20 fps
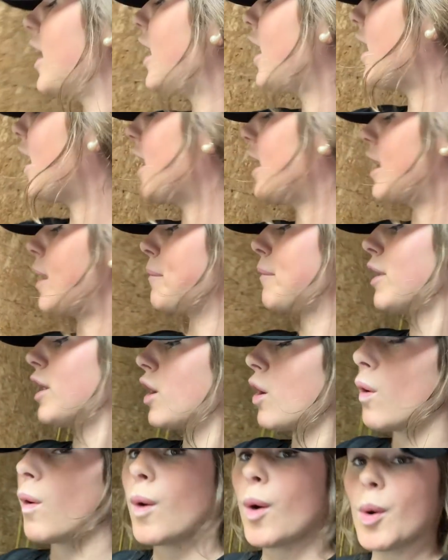and I'm gonna
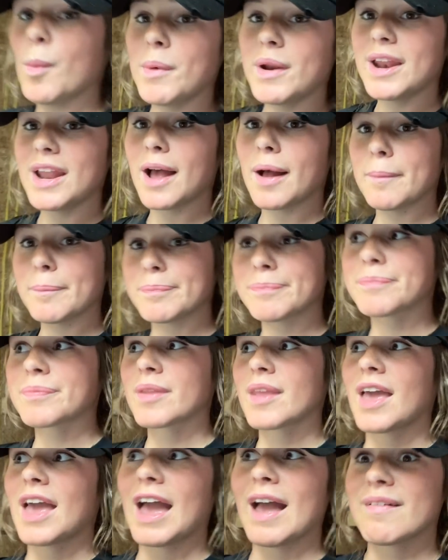go home and
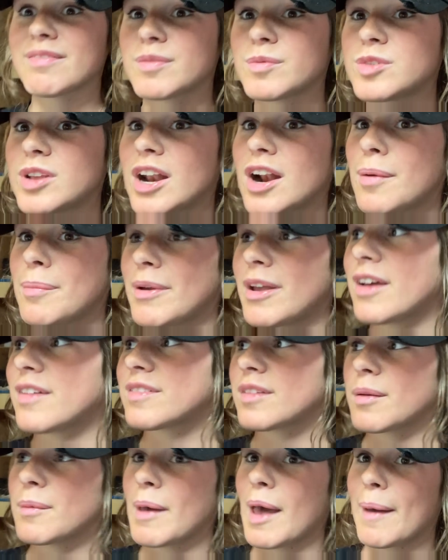have some dinner
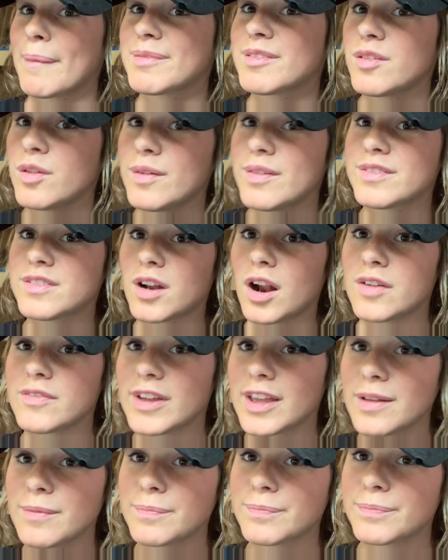because I'm absolutely starving.